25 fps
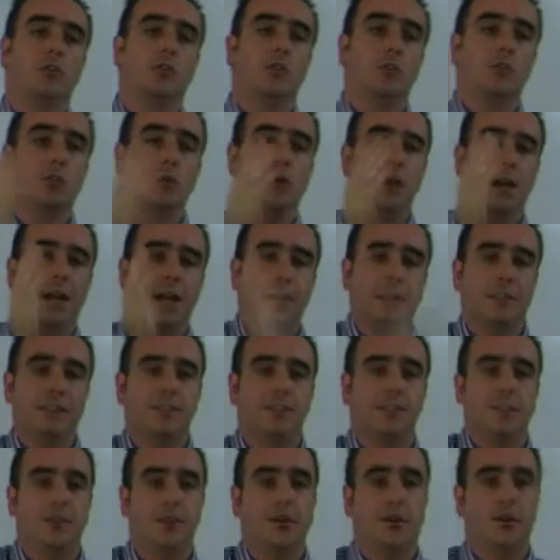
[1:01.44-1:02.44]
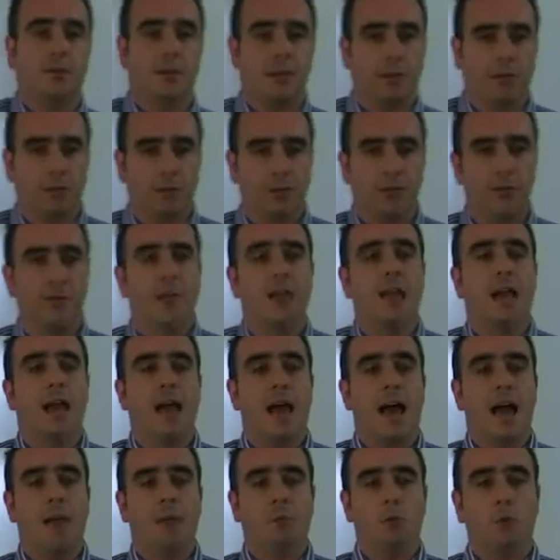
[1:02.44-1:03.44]
to an external method,
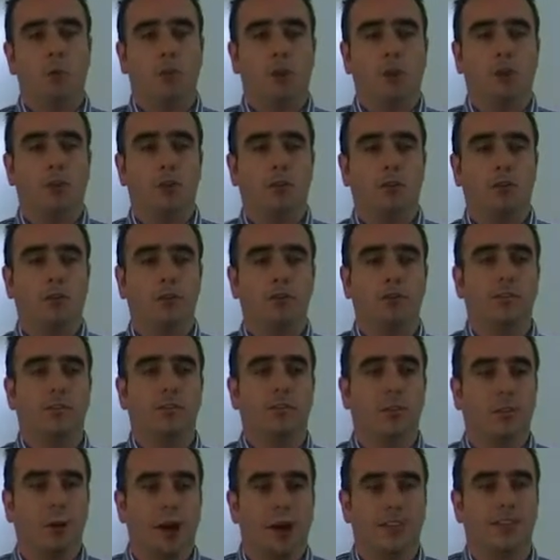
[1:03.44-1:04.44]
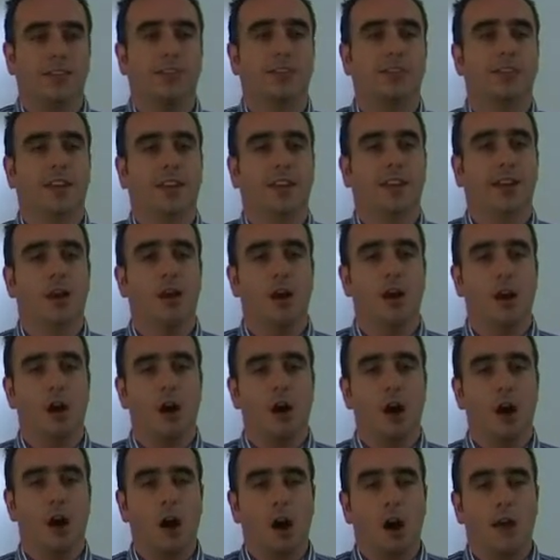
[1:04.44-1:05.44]
and we're going to do some processing
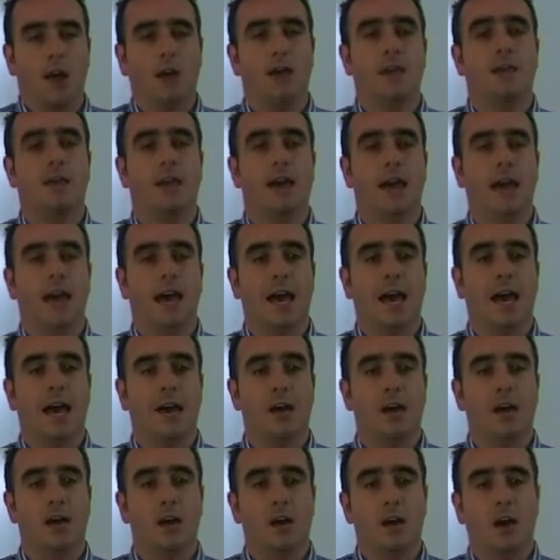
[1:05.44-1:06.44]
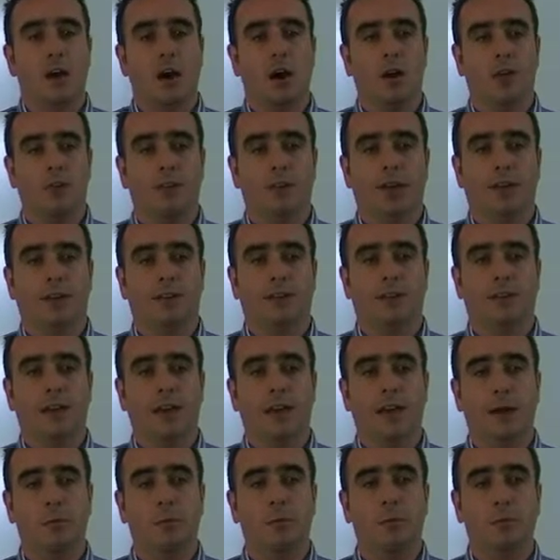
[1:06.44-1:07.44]
on that.
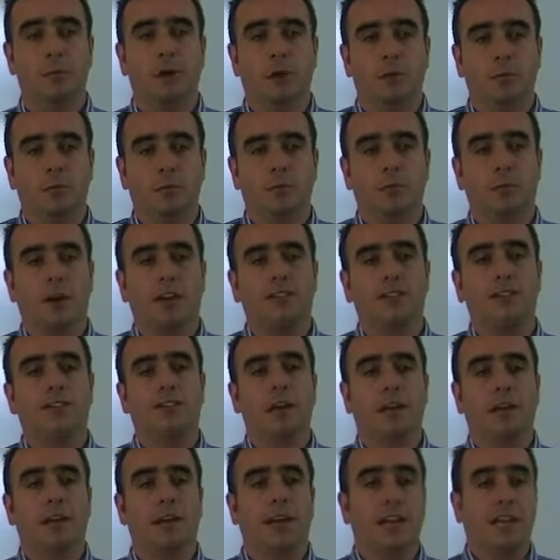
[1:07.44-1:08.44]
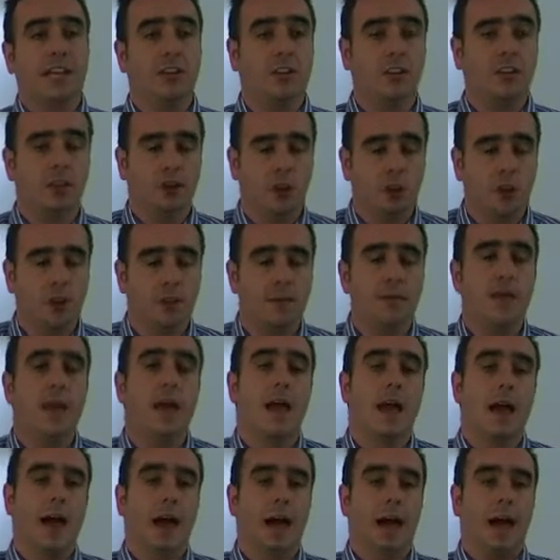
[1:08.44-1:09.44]
We'll look processing on an integer,
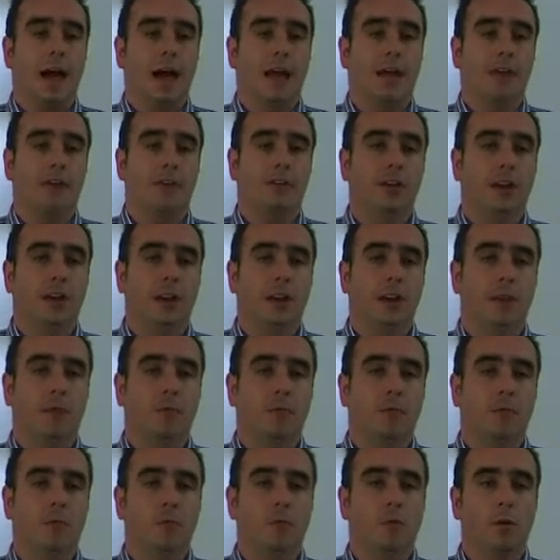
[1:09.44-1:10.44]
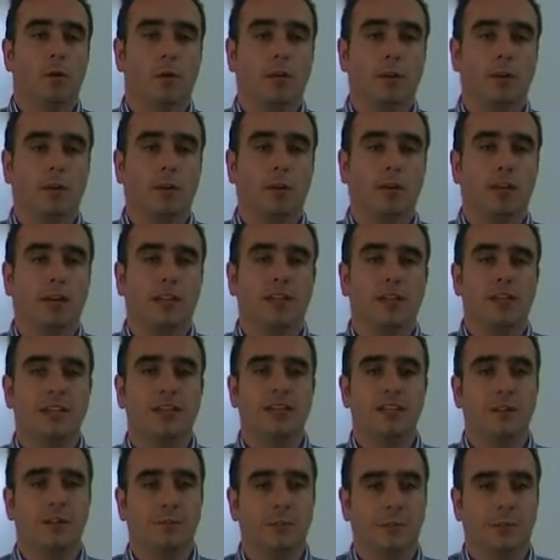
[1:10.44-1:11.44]
and we're going to look at the
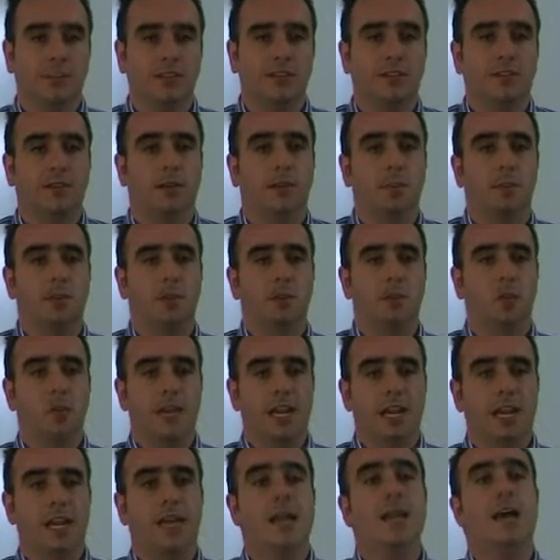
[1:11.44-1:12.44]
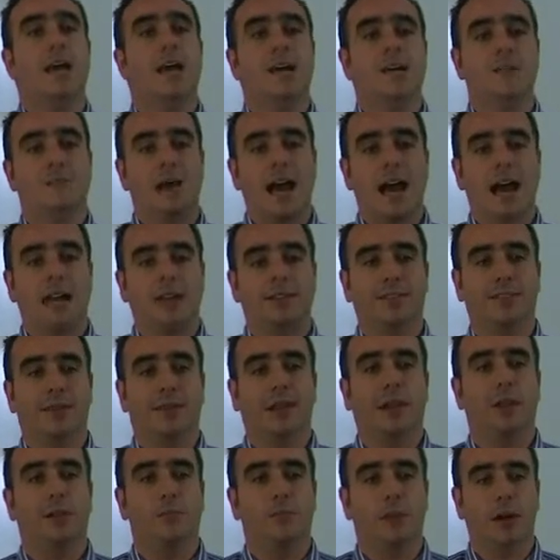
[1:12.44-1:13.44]
difference between
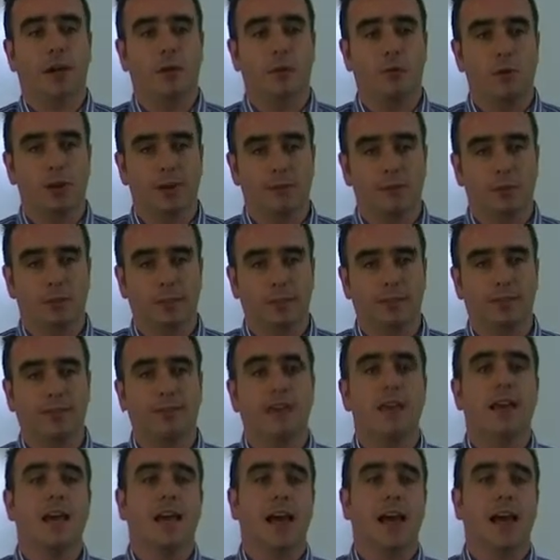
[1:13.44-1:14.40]
passing by reference